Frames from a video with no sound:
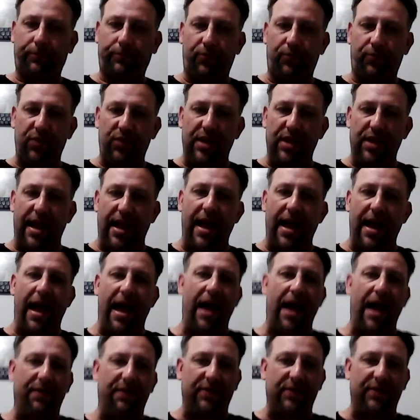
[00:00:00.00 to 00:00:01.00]
you
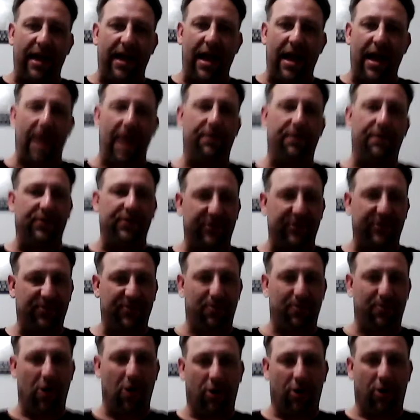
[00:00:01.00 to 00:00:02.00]
have to have the
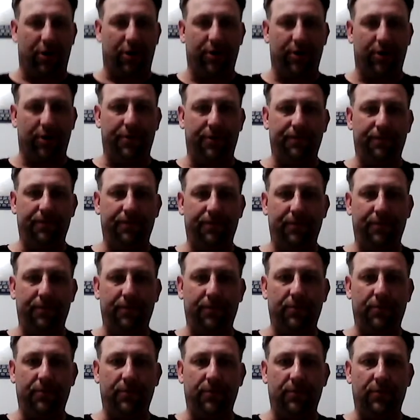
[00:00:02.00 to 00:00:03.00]
spark.
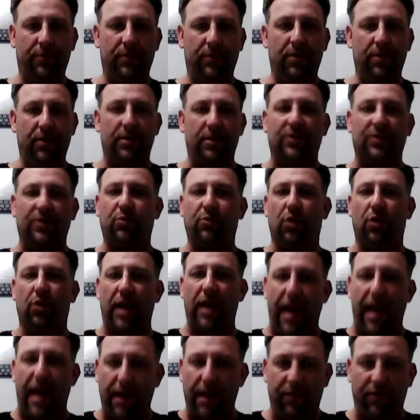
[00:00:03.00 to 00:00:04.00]
That's where
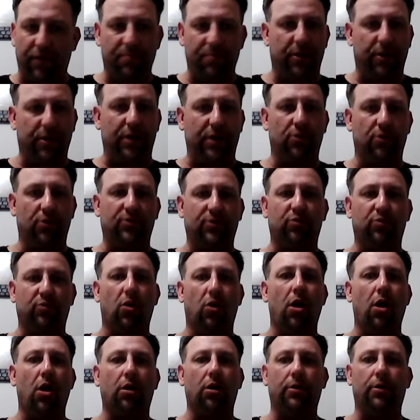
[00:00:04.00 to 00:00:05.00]
everybody goes
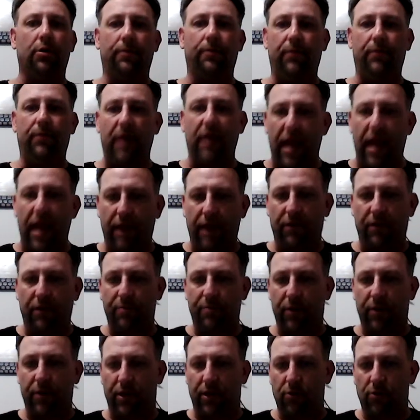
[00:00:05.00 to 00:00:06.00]
wrong.
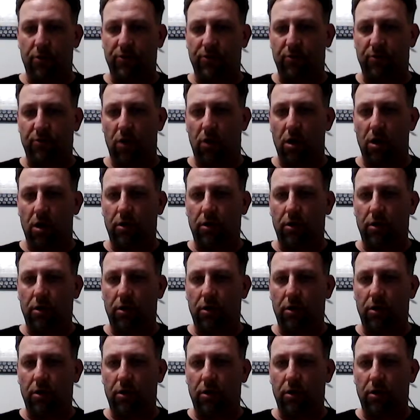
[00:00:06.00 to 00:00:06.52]
Everybody goes wrong.